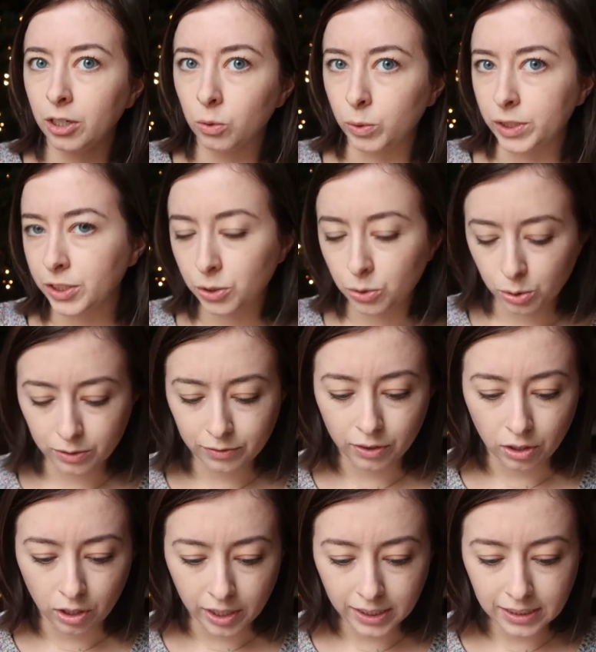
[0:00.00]
One school of
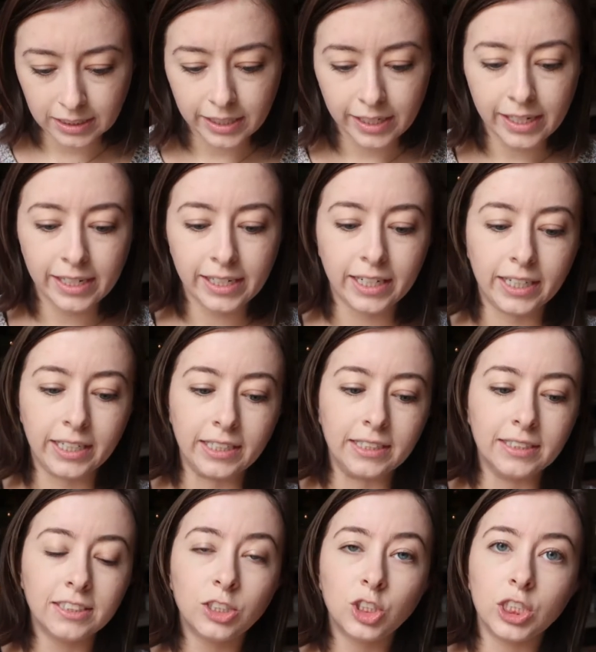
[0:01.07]
thought
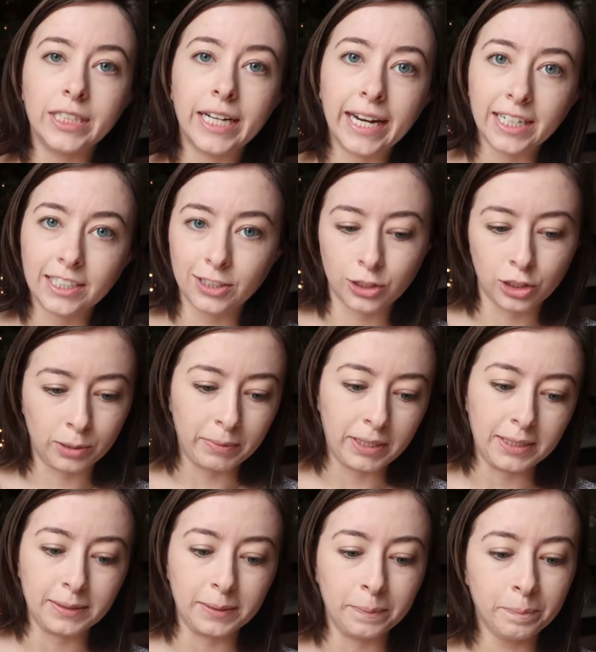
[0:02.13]
is genetic
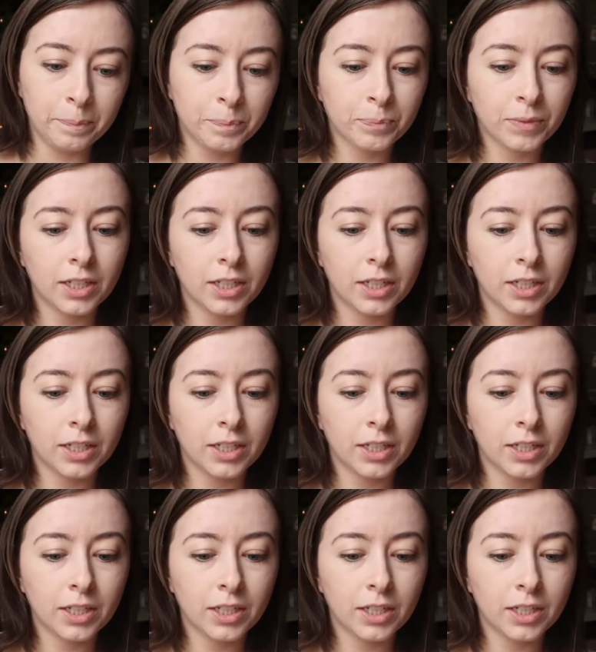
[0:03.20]
determinism.